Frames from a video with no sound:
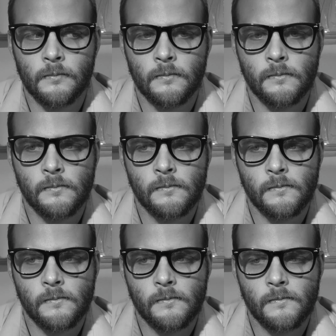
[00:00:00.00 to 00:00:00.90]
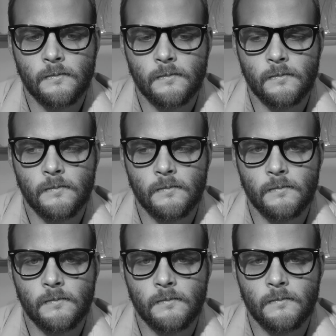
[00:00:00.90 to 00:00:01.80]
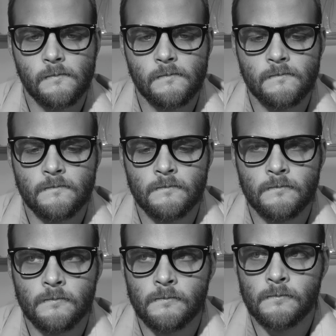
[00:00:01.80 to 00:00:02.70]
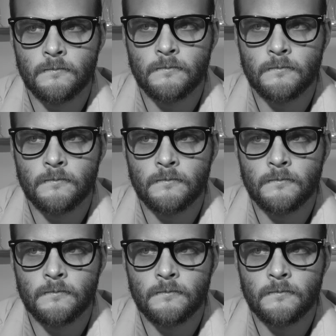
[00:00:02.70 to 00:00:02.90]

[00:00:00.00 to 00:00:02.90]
Nothing is said.